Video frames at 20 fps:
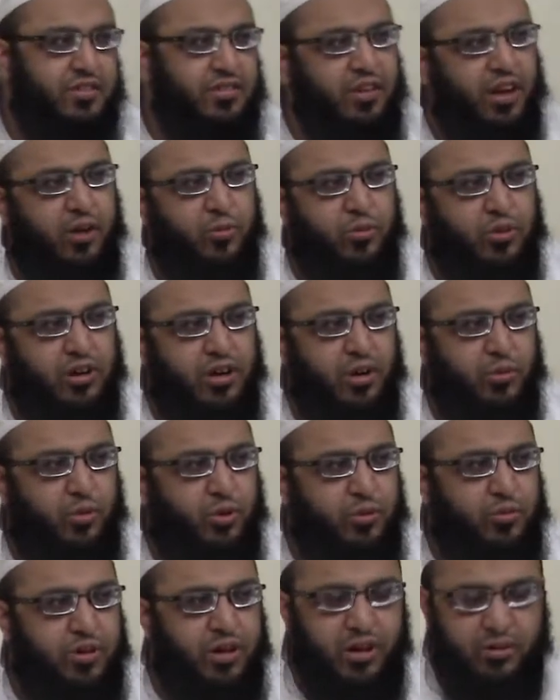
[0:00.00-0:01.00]
Time will come
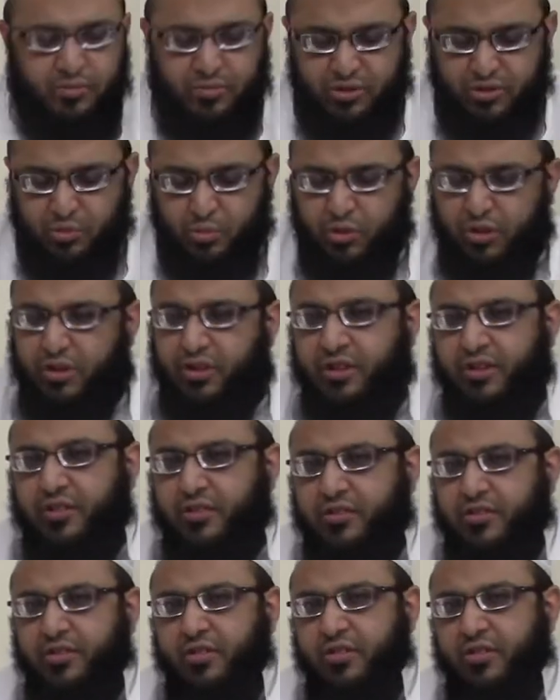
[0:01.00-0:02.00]
where it will become much more than
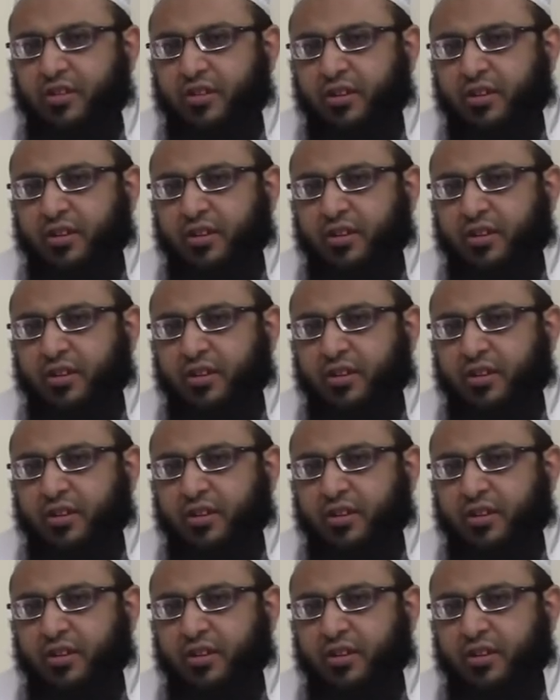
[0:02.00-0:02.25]
this.